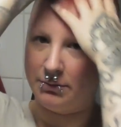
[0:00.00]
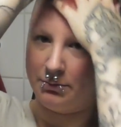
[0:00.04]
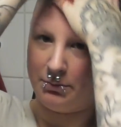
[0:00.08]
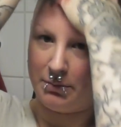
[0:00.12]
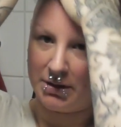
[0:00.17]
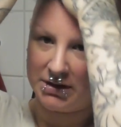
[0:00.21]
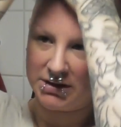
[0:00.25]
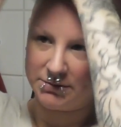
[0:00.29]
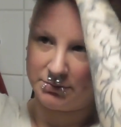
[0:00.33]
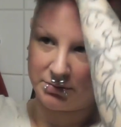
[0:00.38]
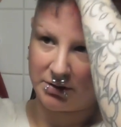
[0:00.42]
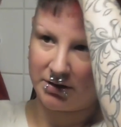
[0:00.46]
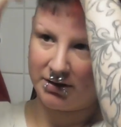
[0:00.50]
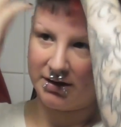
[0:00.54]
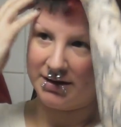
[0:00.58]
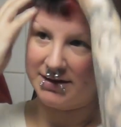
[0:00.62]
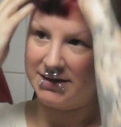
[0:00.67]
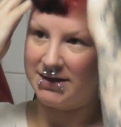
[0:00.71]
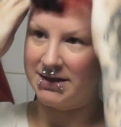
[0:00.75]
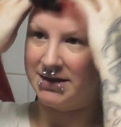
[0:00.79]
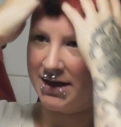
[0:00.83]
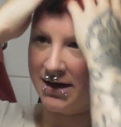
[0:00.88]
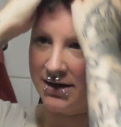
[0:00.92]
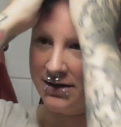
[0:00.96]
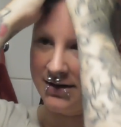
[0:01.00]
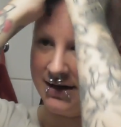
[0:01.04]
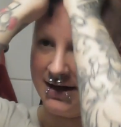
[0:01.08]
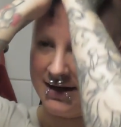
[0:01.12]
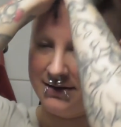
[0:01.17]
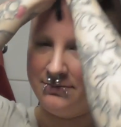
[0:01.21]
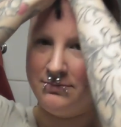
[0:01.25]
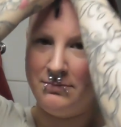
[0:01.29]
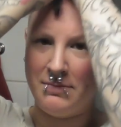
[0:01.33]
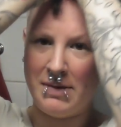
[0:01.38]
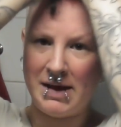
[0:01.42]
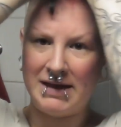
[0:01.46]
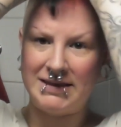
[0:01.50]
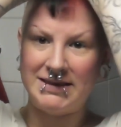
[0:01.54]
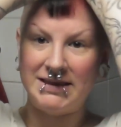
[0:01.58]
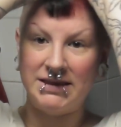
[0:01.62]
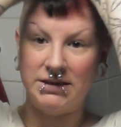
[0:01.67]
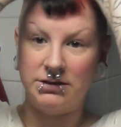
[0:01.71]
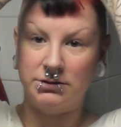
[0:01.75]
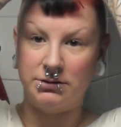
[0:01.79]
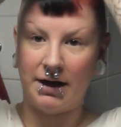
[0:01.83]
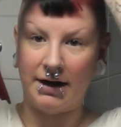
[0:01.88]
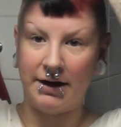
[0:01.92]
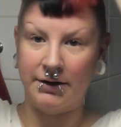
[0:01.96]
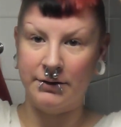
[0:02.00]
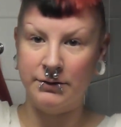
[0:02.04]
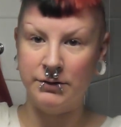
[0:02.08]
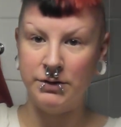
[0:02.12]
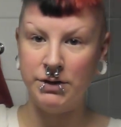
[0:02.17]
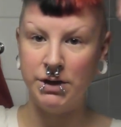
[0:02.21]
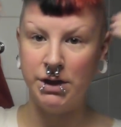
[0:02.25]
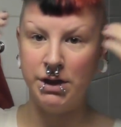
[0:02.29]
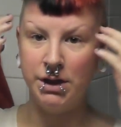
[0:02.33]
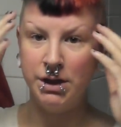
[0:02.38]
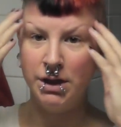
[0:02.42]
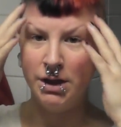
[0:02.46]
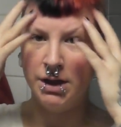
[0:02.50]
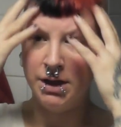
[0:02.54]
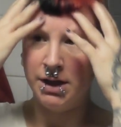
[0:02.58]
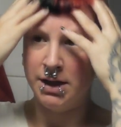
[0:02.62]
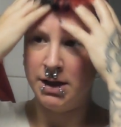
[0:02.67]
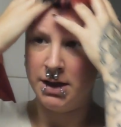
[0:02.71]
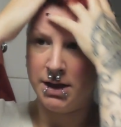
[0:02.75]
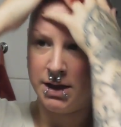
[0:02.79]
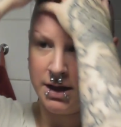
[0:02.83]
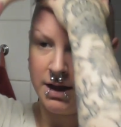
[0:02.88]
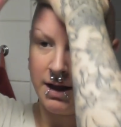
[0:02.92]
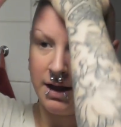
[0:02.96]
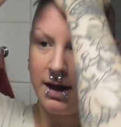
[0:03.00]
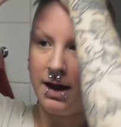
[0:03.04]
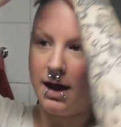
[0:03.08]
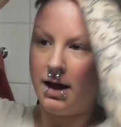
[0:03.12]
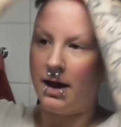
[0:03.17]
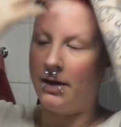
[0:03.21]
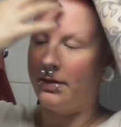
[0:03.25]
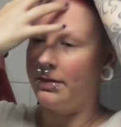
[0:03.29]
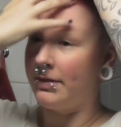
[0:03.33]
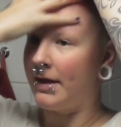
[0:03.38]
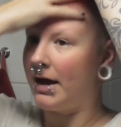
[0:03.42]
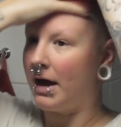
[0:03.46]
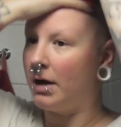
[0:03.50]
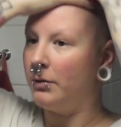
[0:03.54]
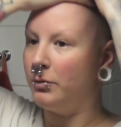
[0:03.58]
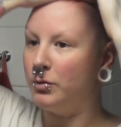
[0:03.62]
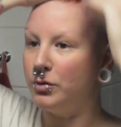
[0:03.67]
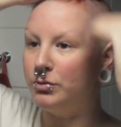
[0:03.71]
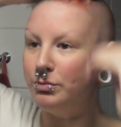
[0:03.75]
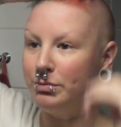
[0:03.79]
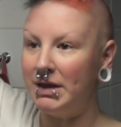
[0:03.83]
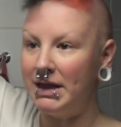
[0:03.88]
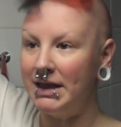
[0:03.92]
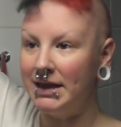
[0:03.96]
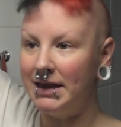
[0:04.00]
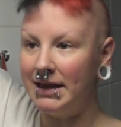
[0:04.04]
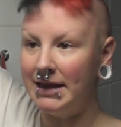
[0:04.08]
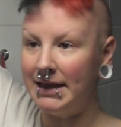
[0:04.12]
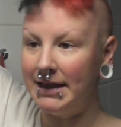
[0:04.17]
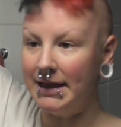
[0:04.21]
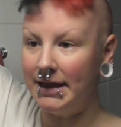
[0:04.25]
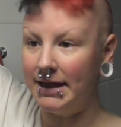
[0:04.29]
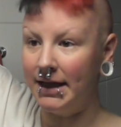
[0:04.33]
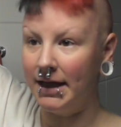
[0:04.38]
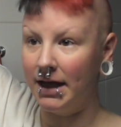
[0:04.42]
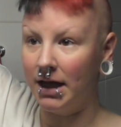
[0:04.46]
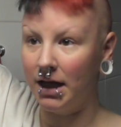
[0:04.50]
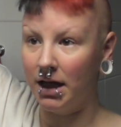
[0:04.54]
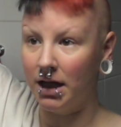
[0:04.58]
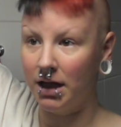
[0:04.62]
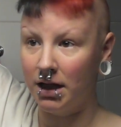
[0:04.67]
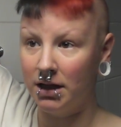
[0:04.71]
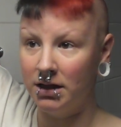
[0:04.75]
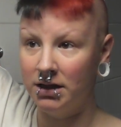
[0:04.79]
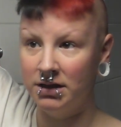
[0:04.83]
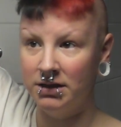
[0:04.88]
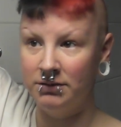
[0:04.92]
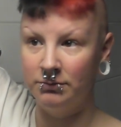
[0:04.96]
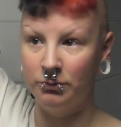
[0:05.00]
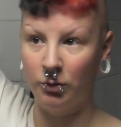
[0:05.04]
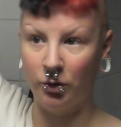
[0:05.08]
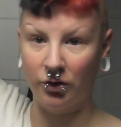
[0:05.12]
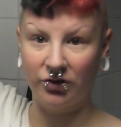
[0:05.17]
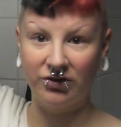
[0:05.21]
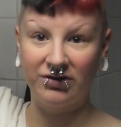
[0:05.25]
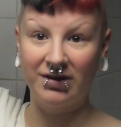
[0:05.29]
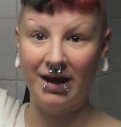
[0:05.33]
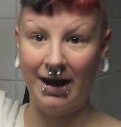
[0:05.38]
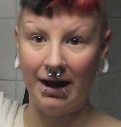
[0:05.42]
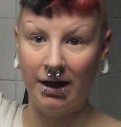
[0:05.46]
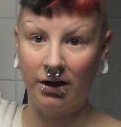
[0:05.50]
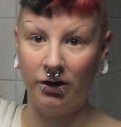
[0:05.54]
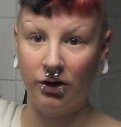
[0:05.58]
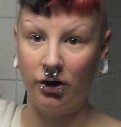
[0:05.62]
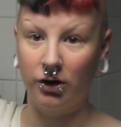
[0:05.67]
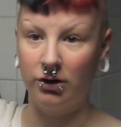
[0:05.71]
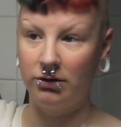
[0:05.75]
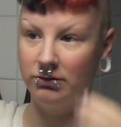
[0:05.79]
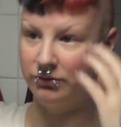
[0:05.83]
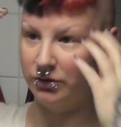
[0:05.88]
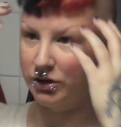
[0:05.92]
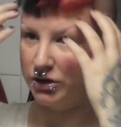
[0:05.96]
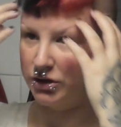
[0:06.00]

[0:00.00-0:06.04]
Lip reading: a bunch of product in there and mess it around. And that would be the more tank girl